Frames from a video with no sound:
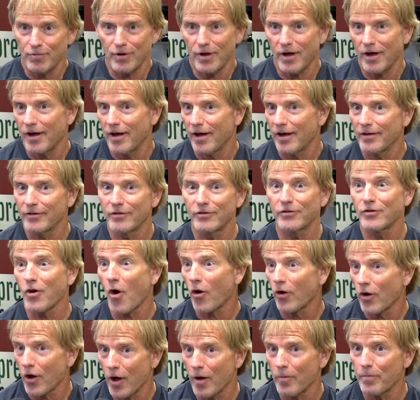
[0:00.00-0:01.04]
uh,
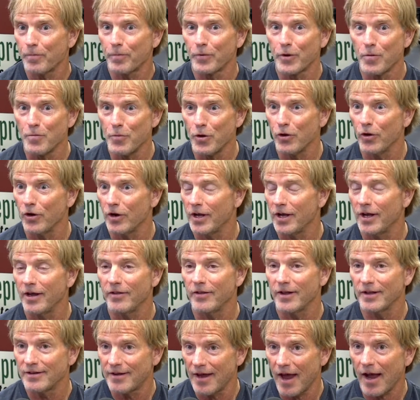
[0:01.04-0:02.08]
startup community
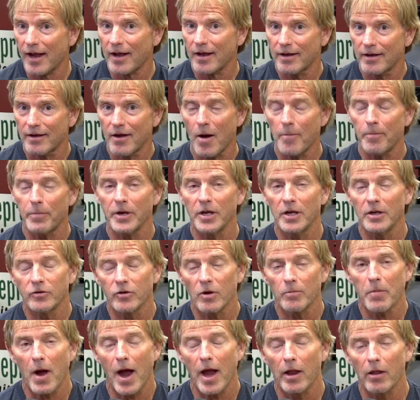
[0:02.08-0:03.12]
and the tech companies.
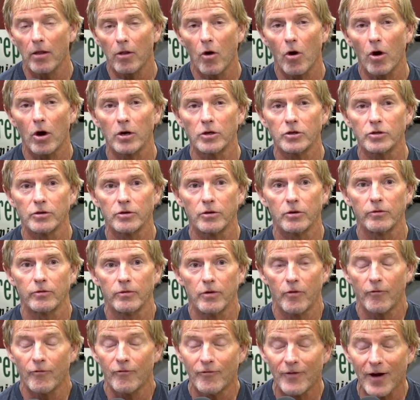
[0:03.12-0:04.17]
By and large, they're
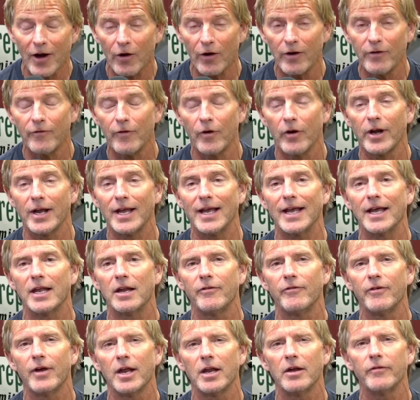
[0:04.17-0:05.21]
they're very, very
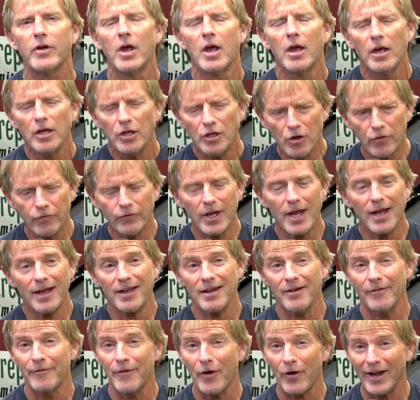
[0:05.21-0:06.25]
innovative. You've
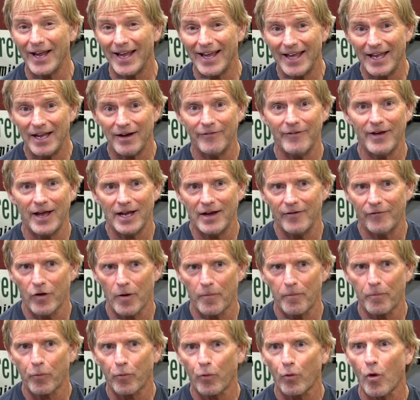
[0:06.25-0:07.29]
taken a very innovative
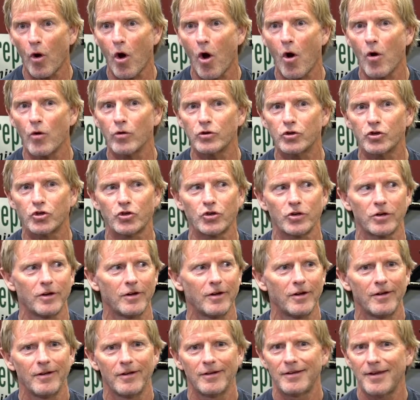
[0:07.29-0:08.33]
approach
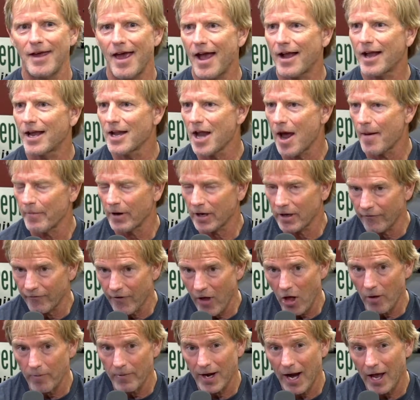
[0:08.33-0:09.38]
to economic
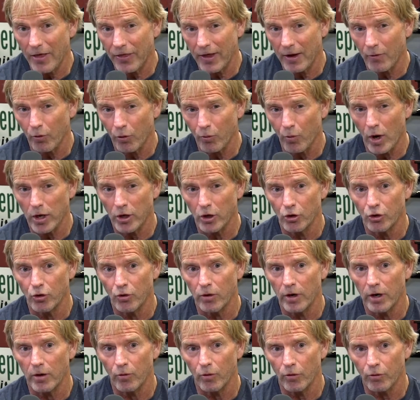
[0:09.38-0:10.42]
development, I think, with what you're
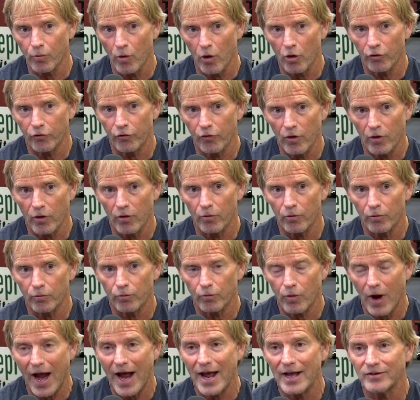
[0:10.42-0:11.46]
doing with Roseville
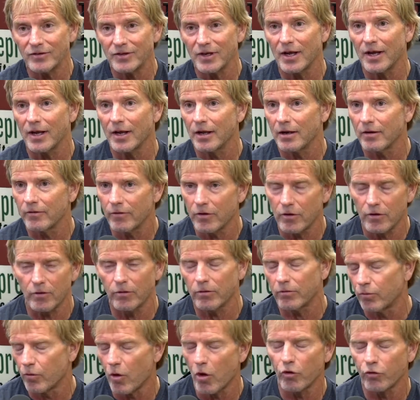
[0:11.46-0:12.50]
Rising and
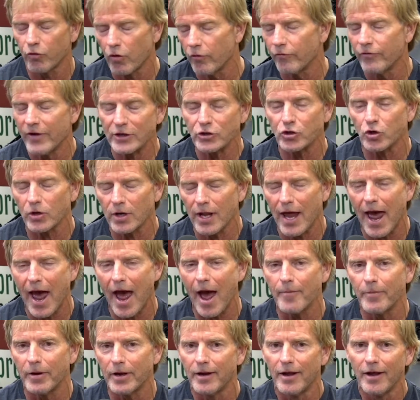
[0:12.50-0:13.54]
the Roseville Venture
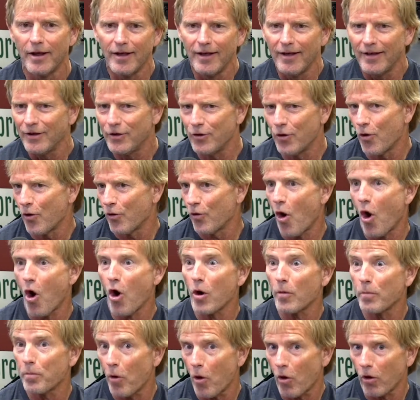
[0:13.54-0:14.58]
Lab. And, you know,
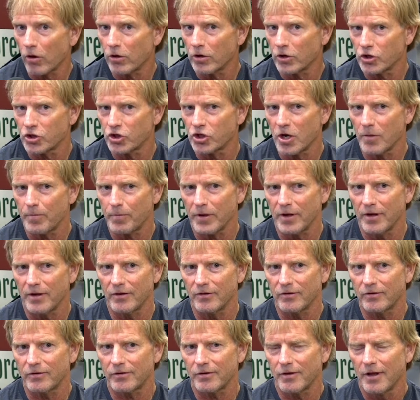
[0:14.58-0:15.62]
our partnership
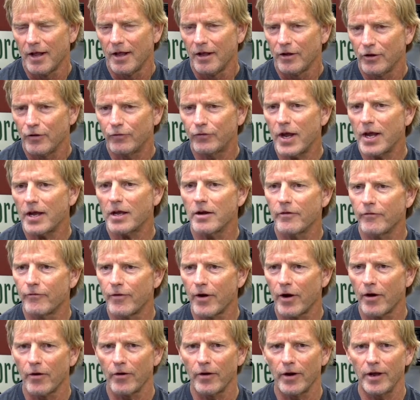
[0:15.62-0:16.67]
is you've taken a
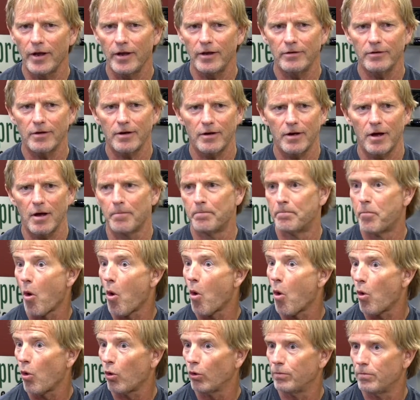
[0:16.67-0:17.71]
very uh,
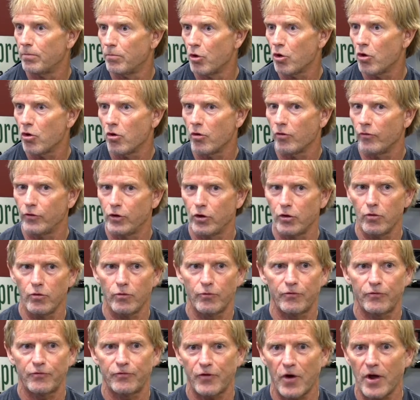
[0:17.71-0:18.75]
bold move. You
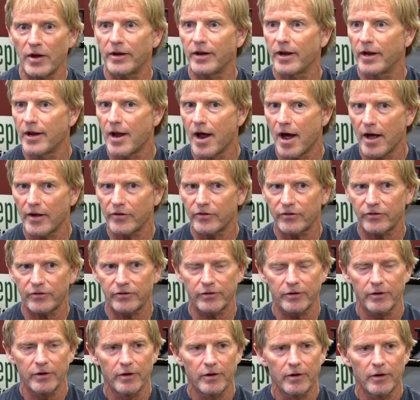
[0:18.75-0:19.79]
funded
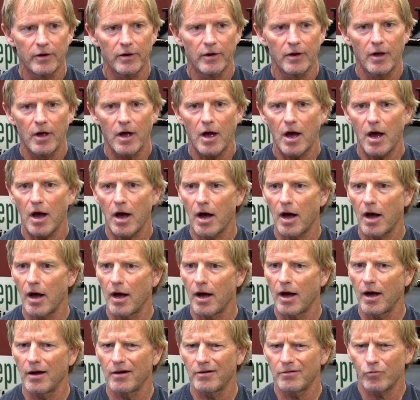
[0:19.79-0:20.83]
us
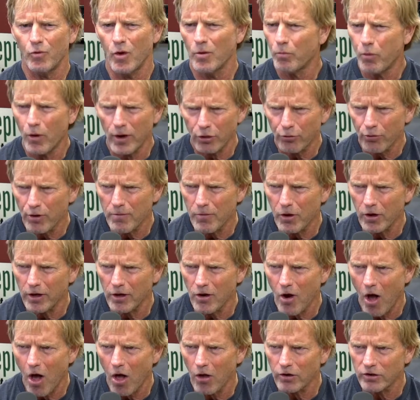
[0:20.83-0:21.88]
Uh, one point three
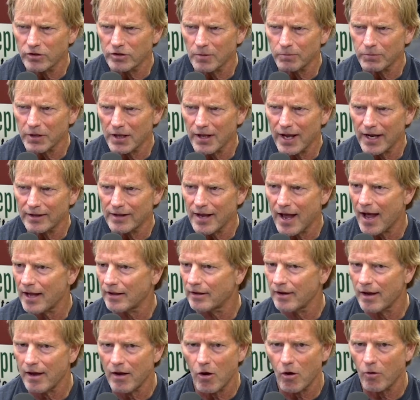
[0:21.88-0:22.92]
million dollars, something like
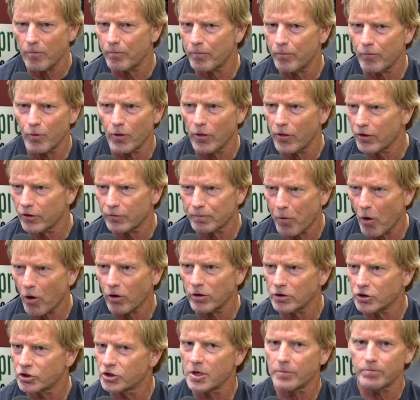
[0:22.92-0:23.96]
that, to help with this
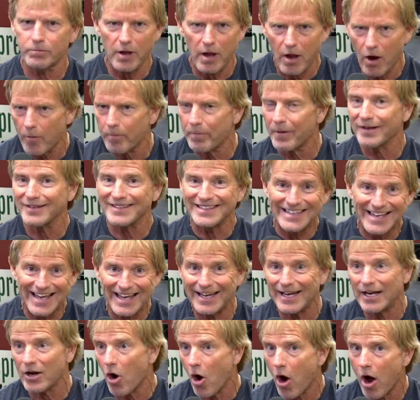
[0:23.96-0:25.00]
partnership, to help us
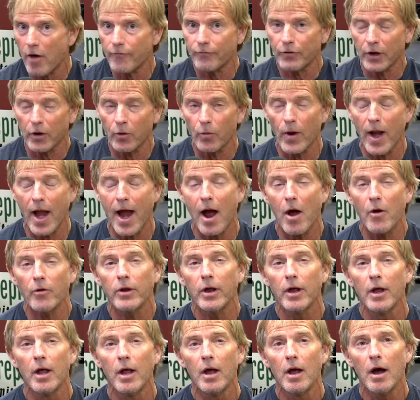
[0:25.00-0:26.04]
get it off the
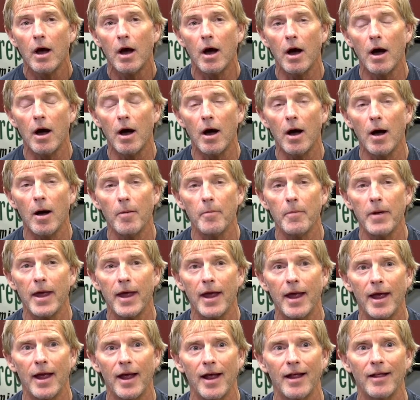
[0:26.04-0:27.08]
ground. Um,
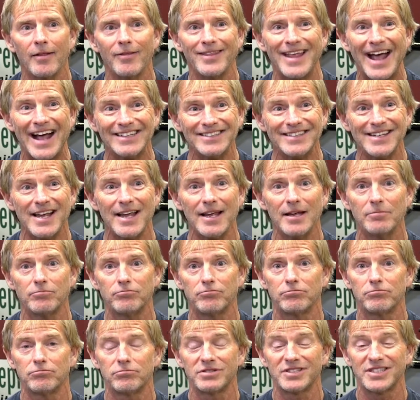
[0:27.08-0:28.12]
and that's a
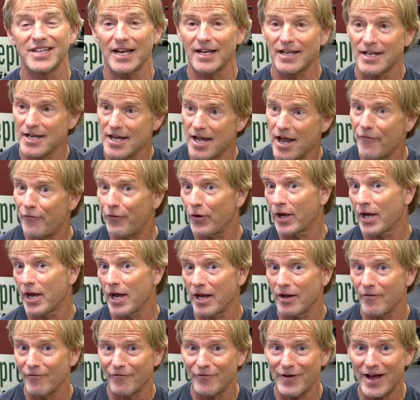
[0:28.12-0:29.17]

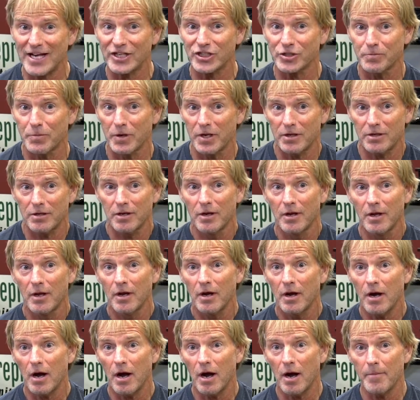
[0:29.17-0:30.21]
significant investment.
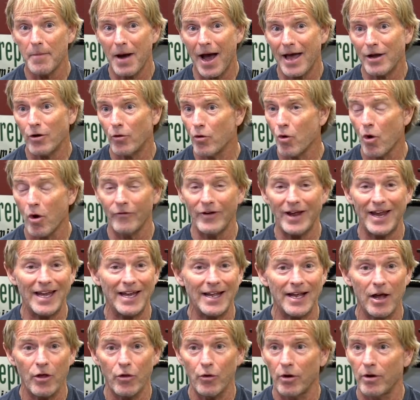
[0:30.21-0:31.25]
Um, I don't know of
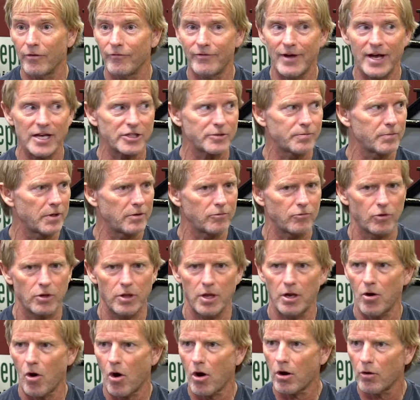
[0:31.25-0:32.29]
any other investment
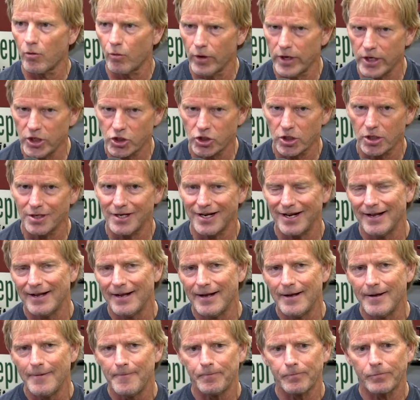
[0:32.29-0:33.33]
within our region
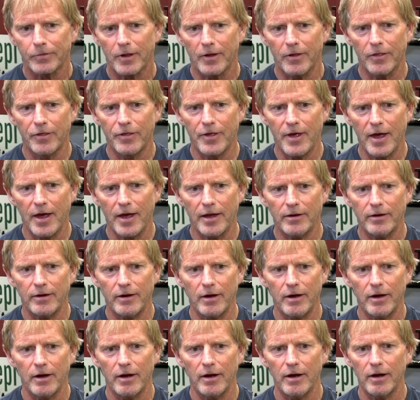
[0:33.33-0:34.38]
that
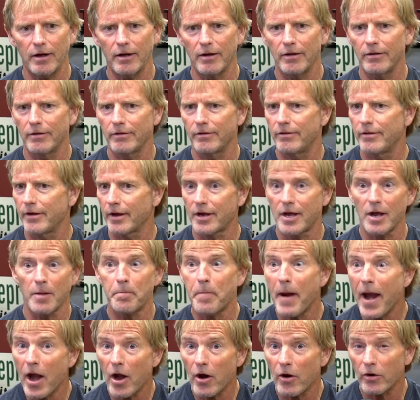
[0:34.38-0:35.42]
uh, that
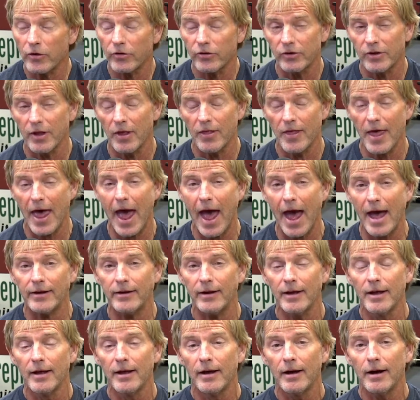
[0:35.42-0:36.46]
compares to that
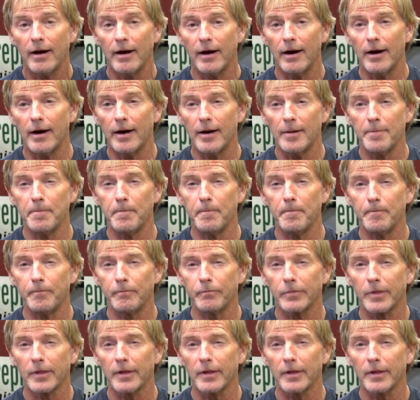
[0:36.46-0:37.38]
um,